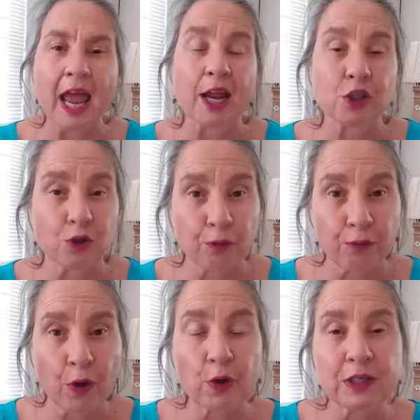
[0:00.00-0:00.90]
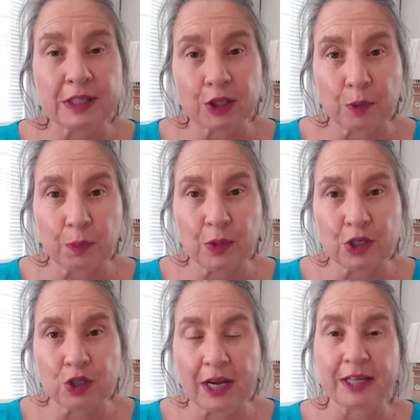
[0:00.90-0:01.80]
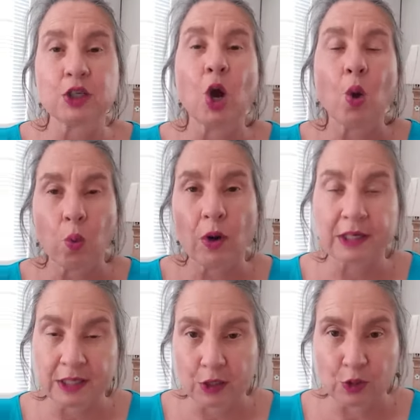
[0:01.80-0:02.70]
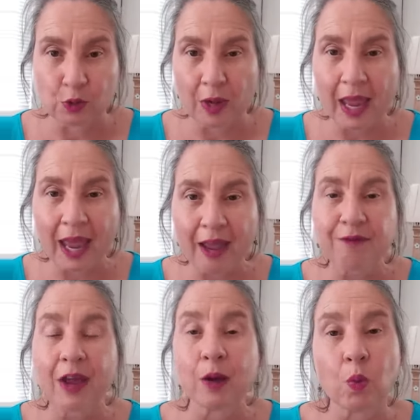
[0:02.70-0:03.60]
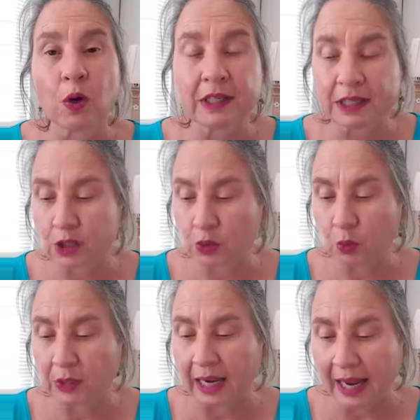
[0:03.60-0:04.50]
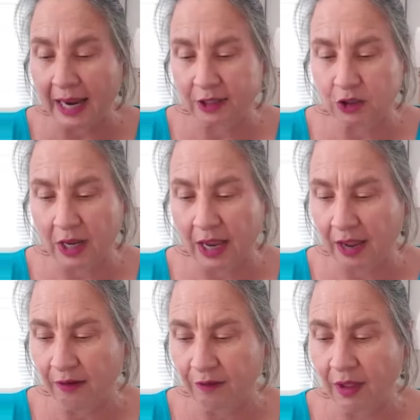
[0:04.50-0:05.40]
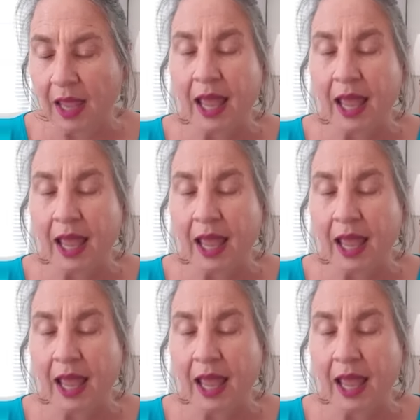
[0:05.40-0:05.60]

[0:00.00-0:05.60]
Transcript: and you focus and appreciate what it is you have and what it is you would like to have